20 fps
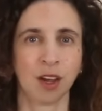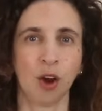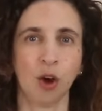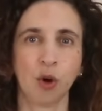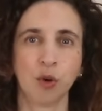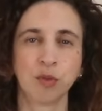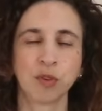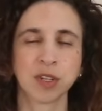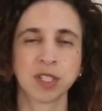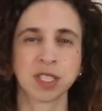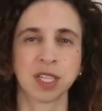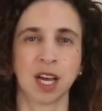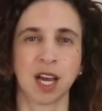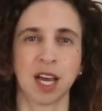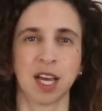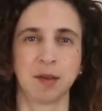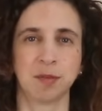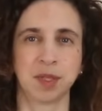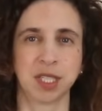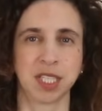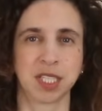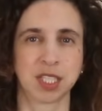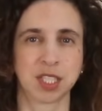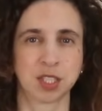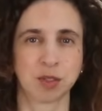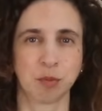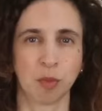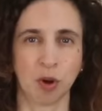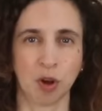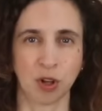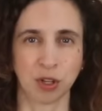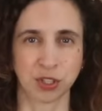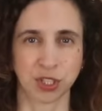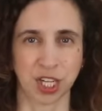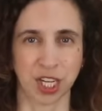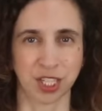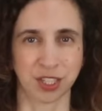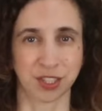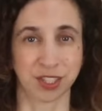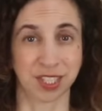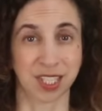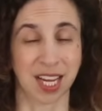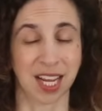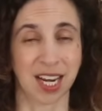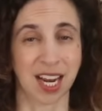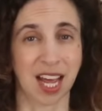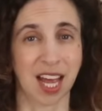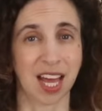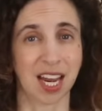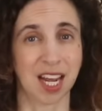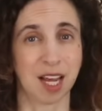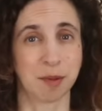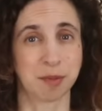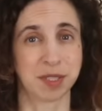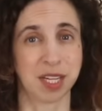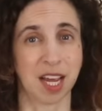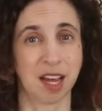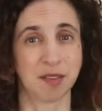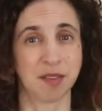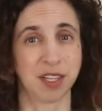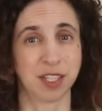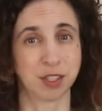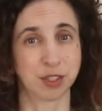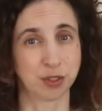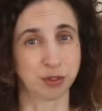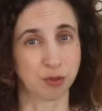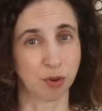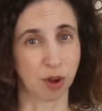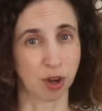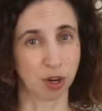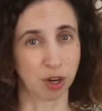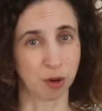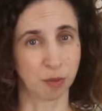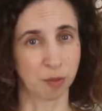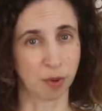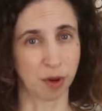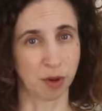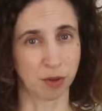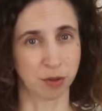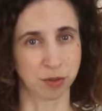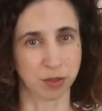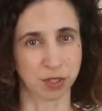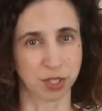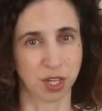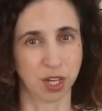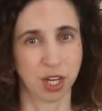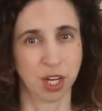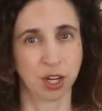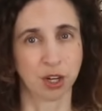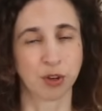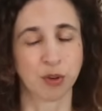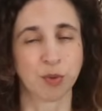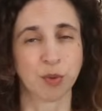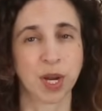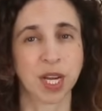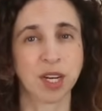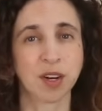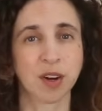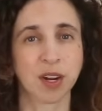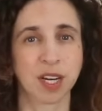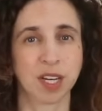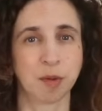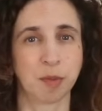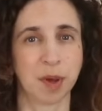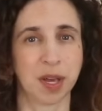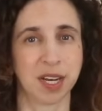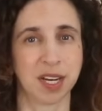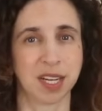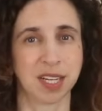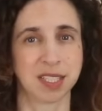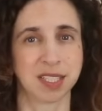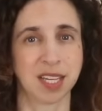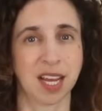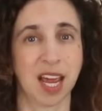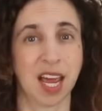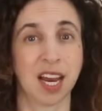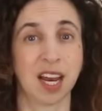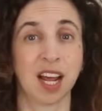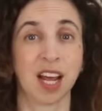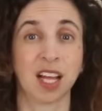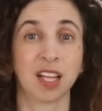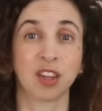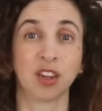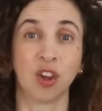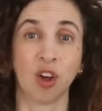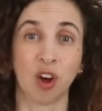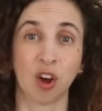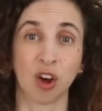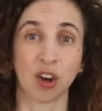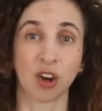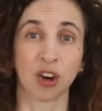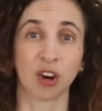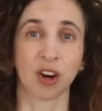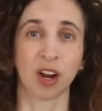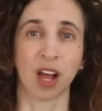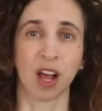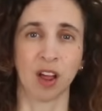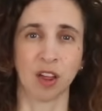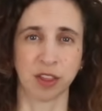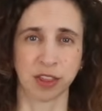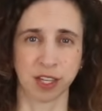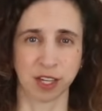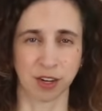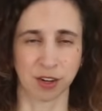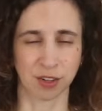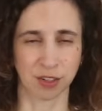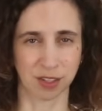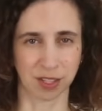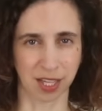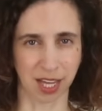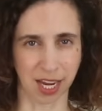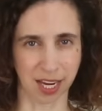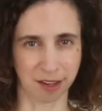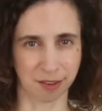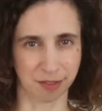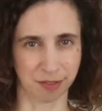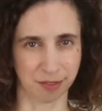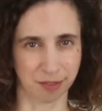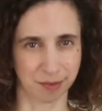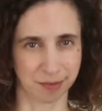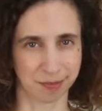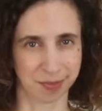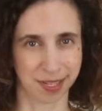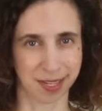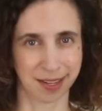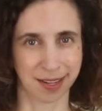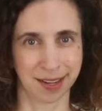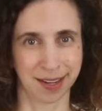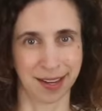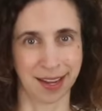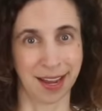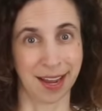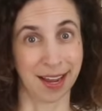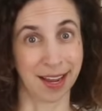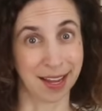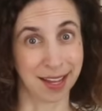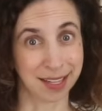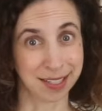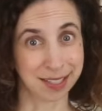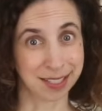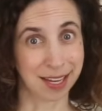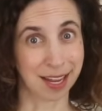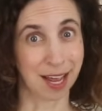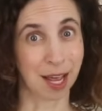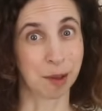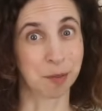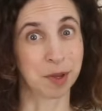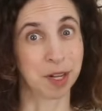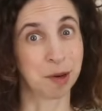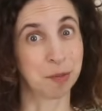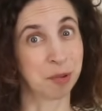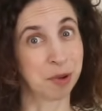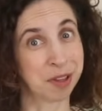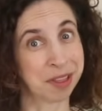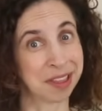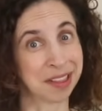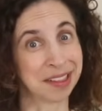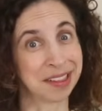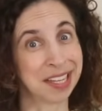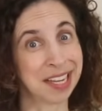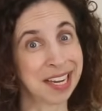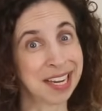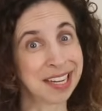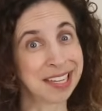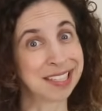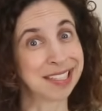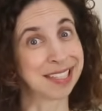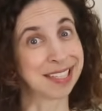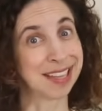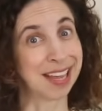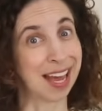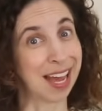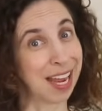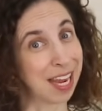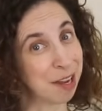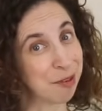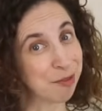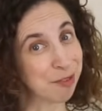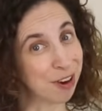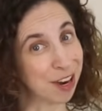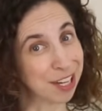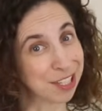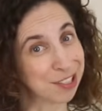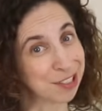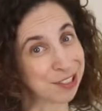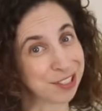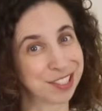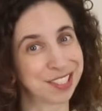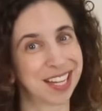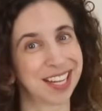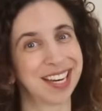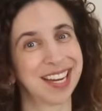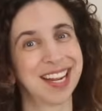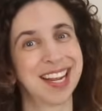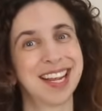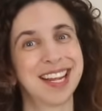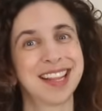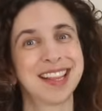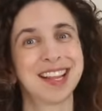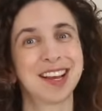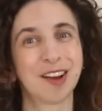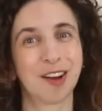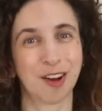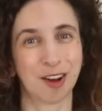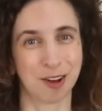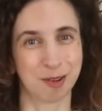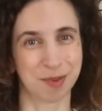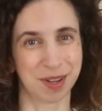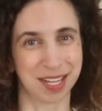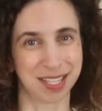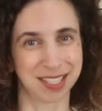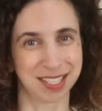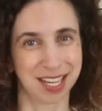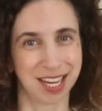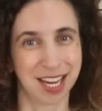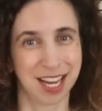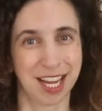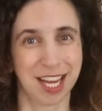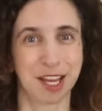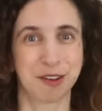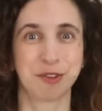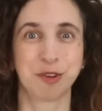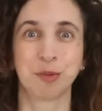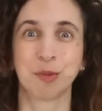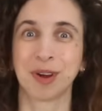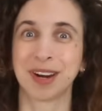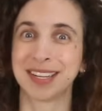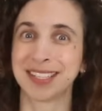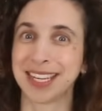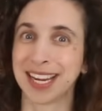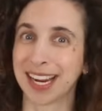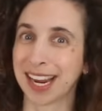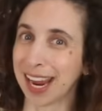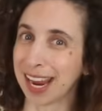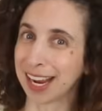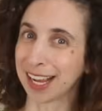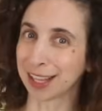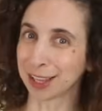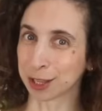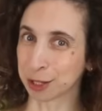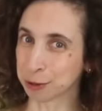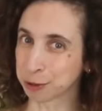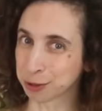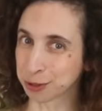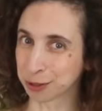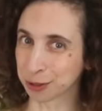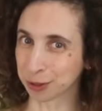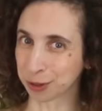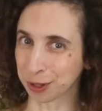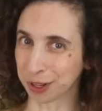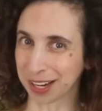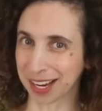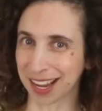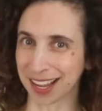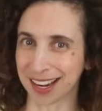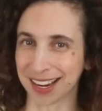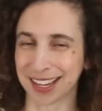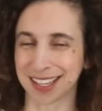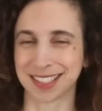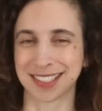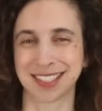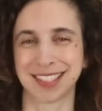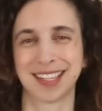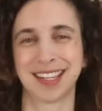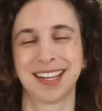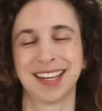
Over time, these small changes can add up to having stronger bones, greater independence, and a longer, healthier life. And I'm gonna put the link to that hip fracture study in the comments if you wanna take a closer look at it.